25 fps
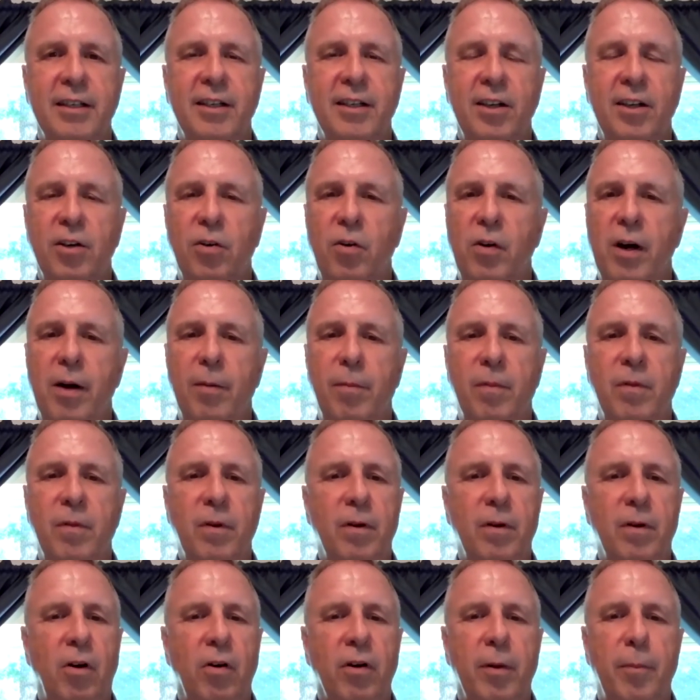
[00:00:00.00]
You know, up
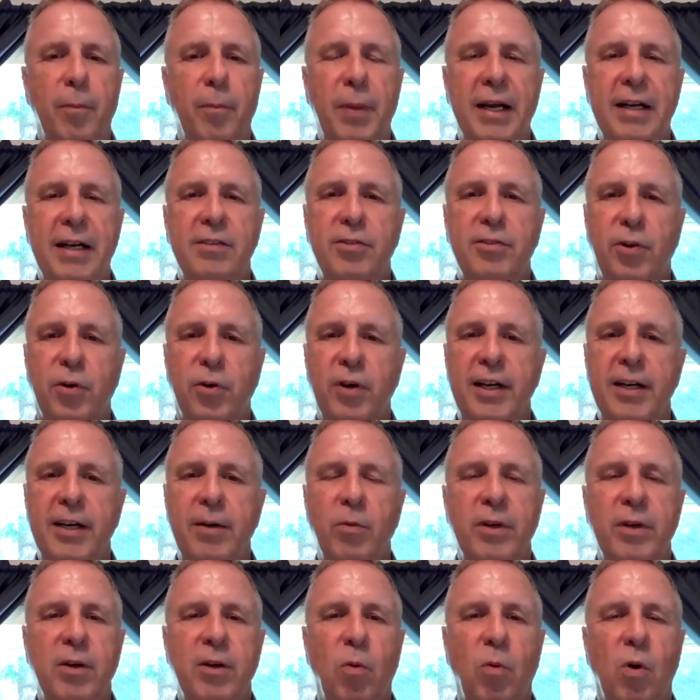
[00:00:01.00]
on the big
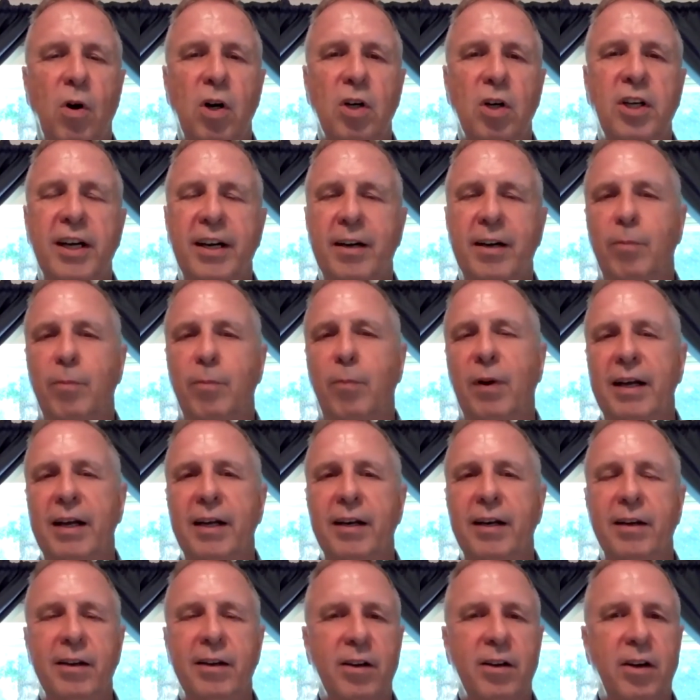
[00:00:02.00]
screen when you walk in the
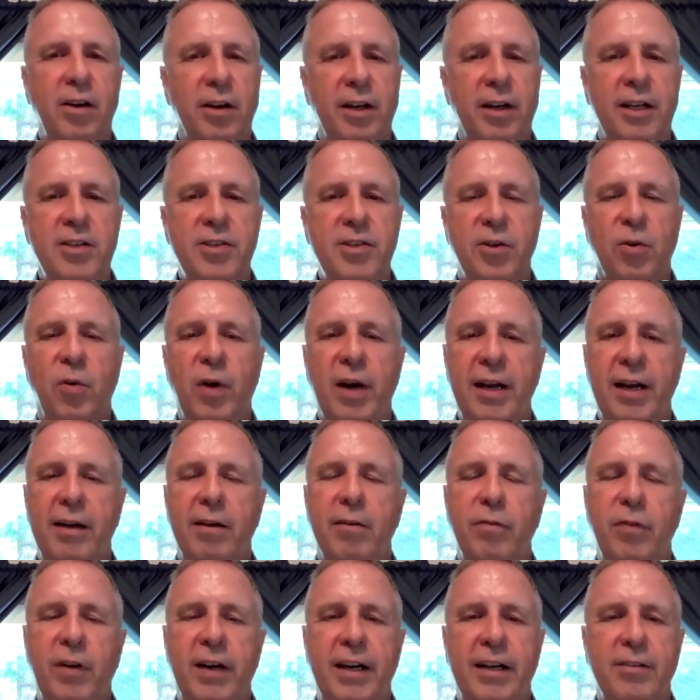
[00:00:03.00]
plant, it'll hit you right in
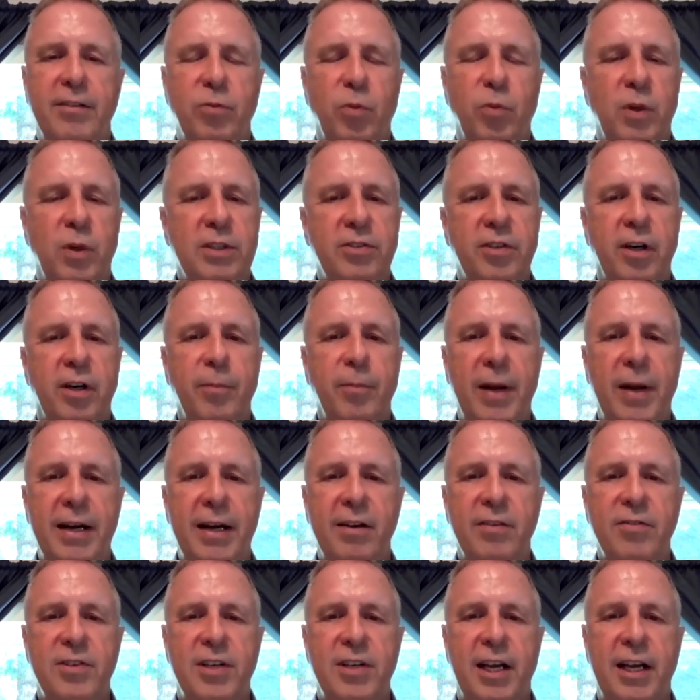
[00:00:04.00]
the face. What's our
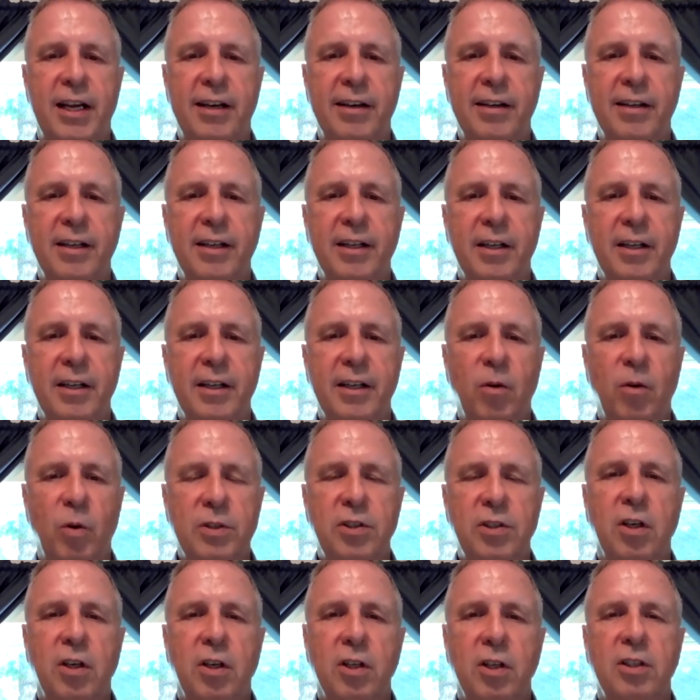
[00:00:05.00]
maintenance data?
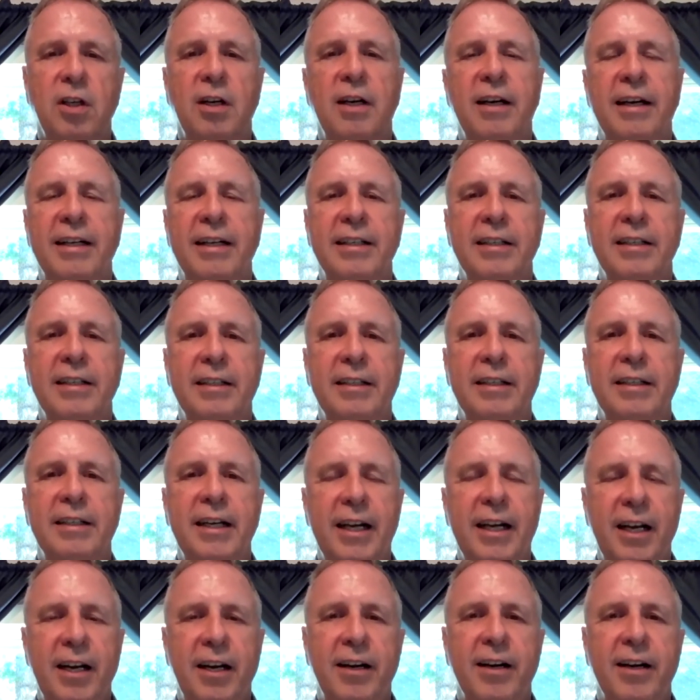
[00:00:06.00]
What's it look like?
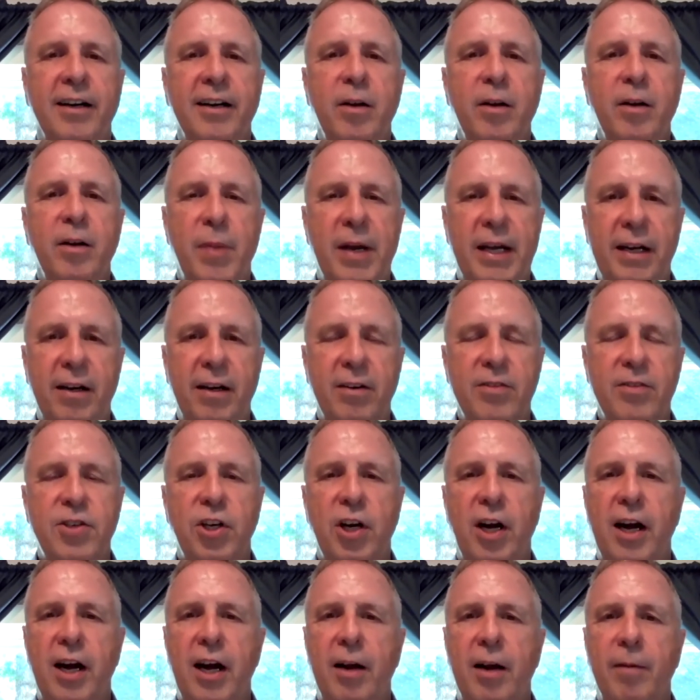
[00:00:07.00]
And then in the maintenance
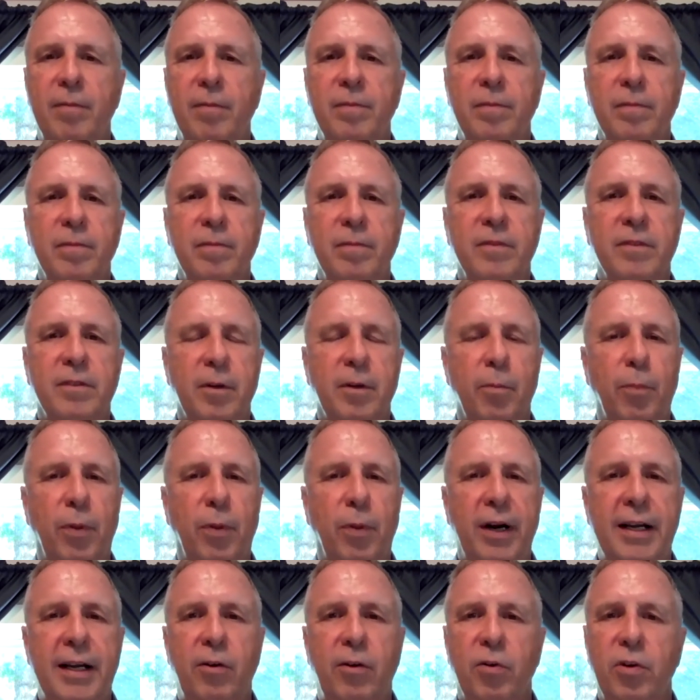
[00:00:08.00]
shop, the
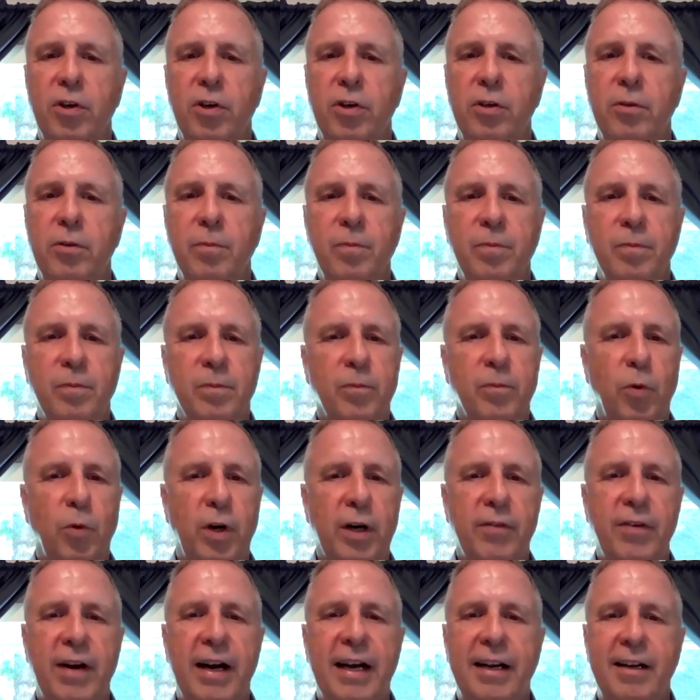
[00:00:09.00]
break room,
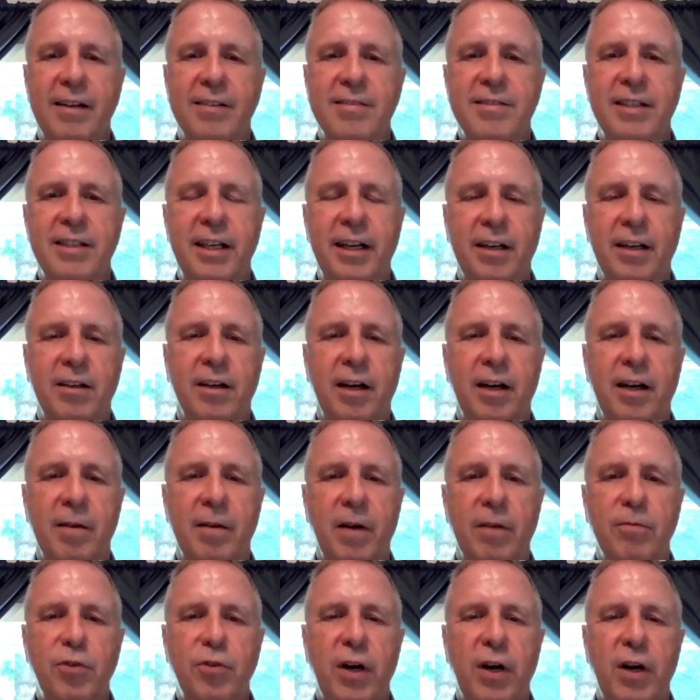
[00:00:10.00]
wherever I can see it, because I'm,
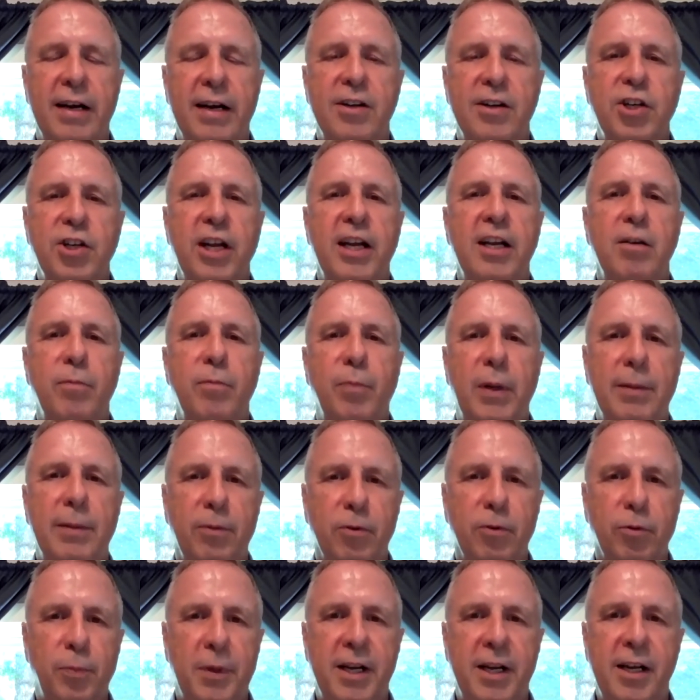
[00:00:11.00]
I'm trying to change
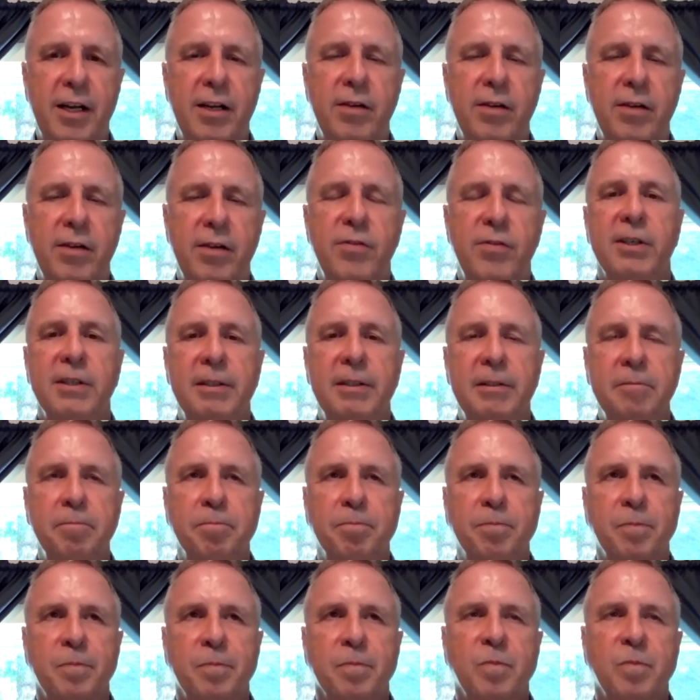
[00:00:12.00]
people's behavior.
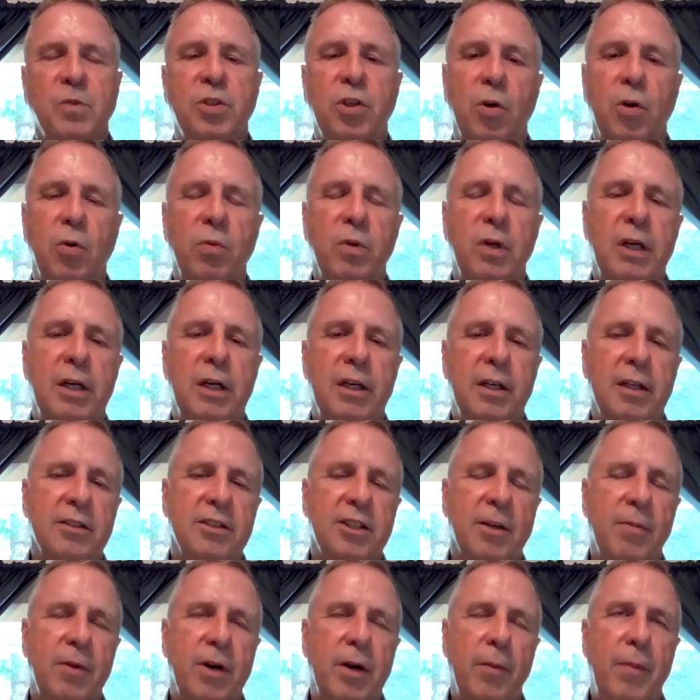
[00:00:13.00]
So
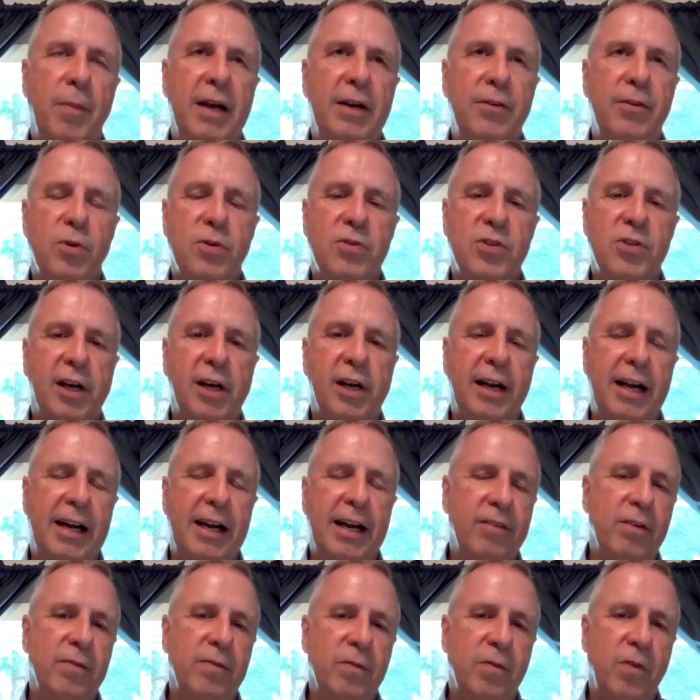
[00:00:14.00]
some of the metrics I'd
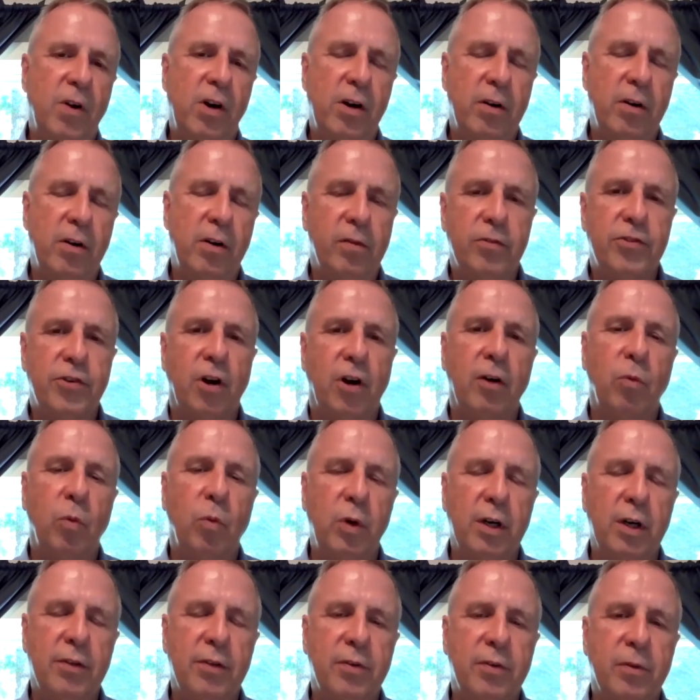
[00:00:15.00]
have him
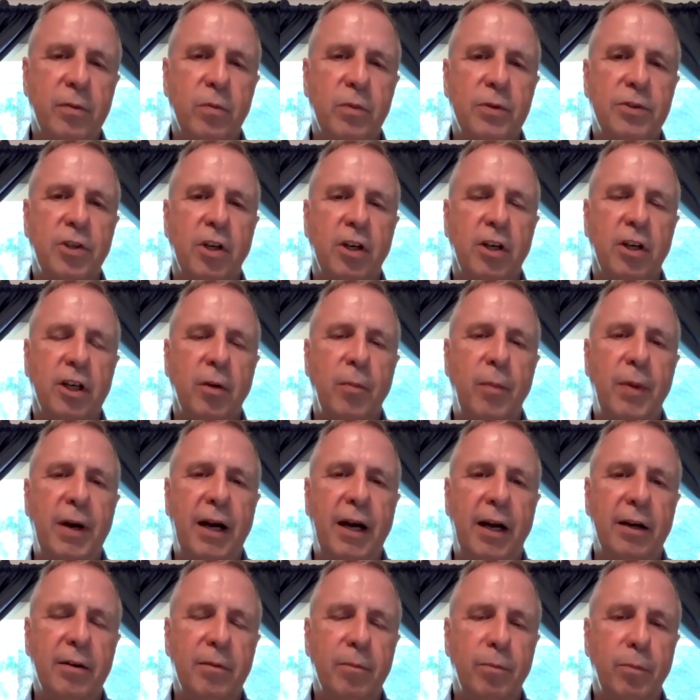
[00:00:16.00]
start with, we're talking
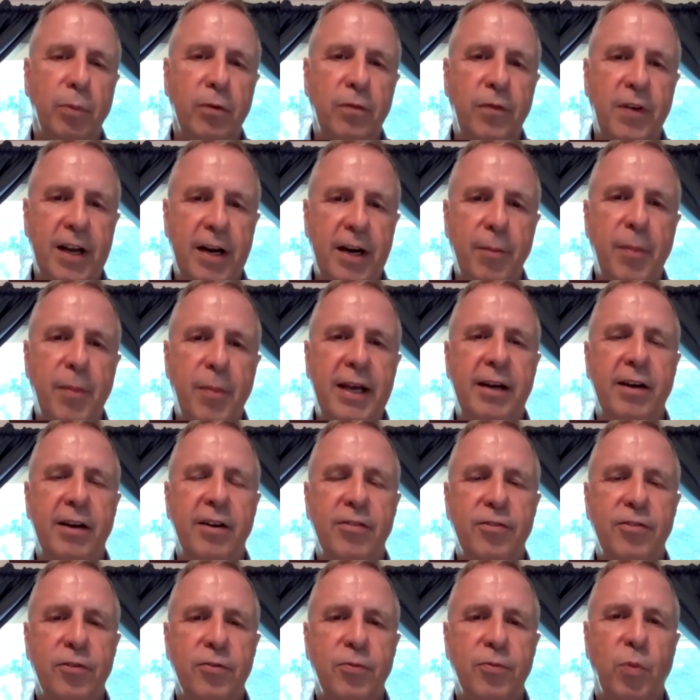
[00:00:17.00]
about preventive
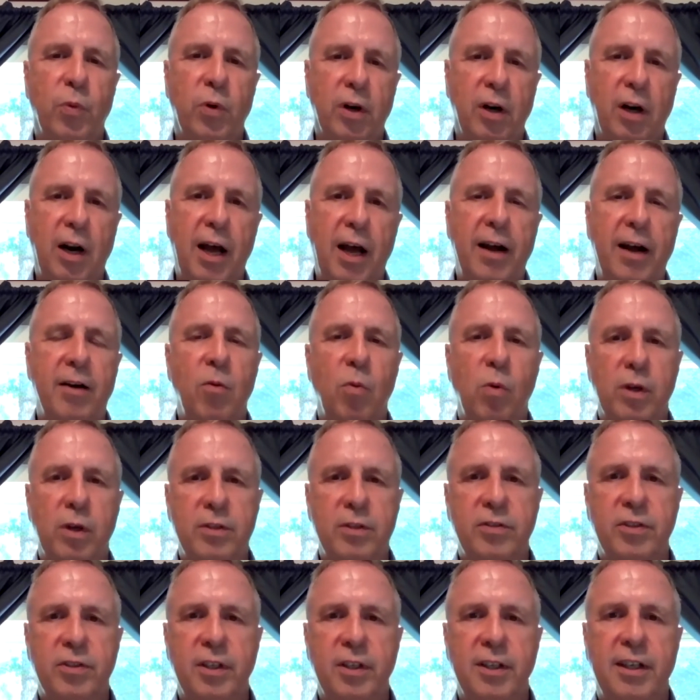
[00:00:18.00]
maintenance is where a lot of the
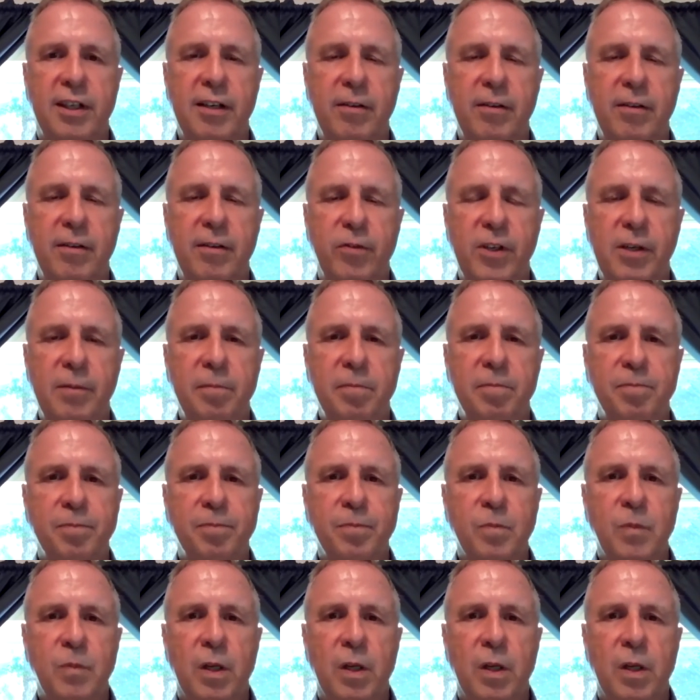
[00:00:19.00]
work's gonna come from.